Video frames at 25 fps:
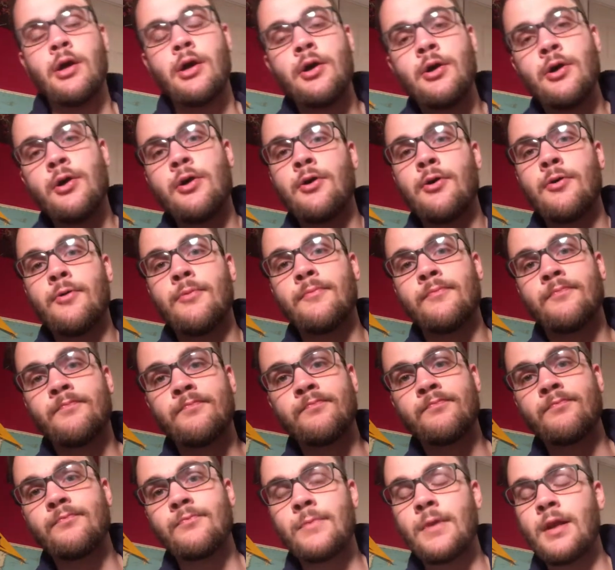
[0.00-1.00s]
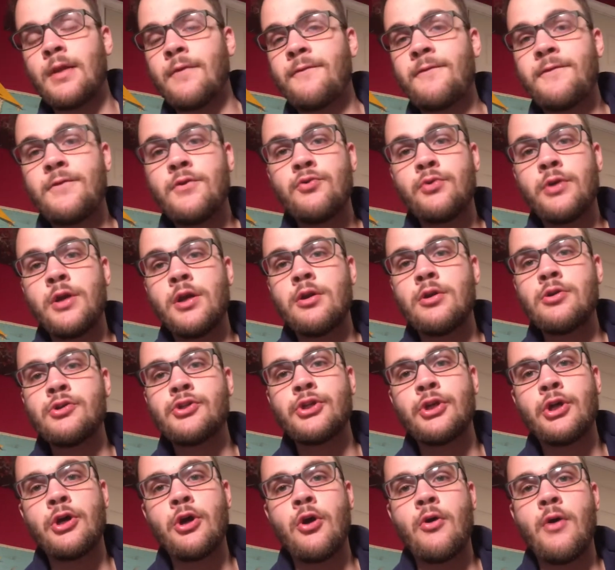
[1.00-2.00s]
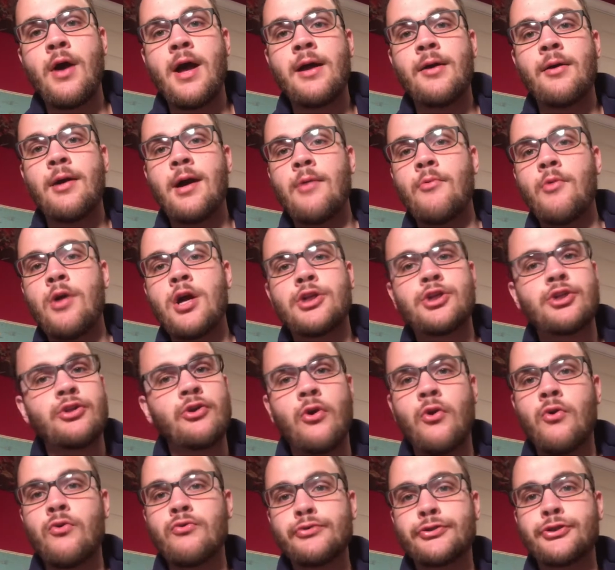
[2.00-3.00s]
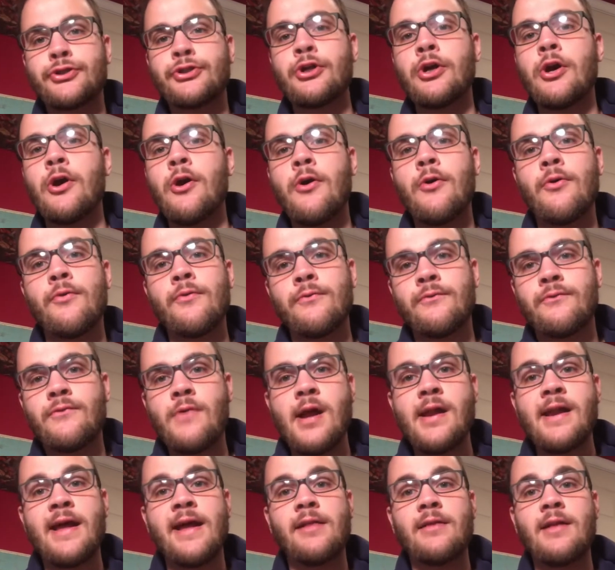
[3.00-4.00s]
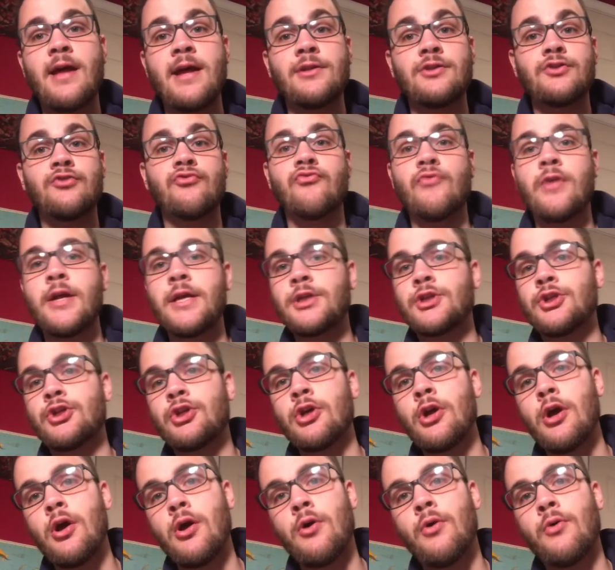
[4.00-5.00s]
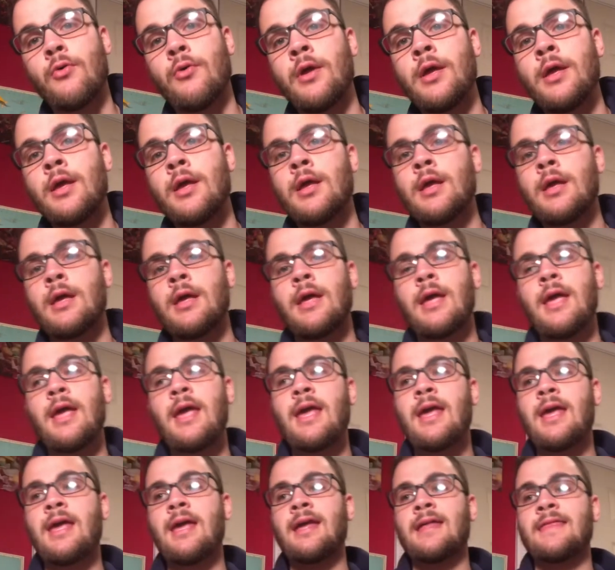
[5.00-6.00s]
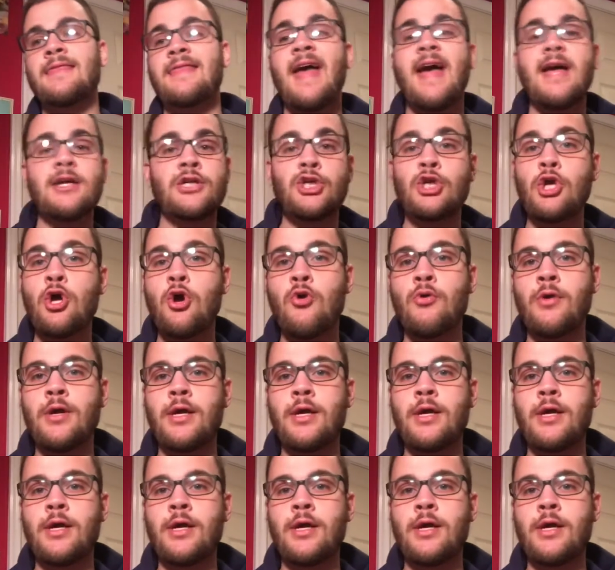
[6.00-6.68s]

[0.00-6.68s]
A few years ago, I watched the whole show, Friday Night Lights, great show, and that show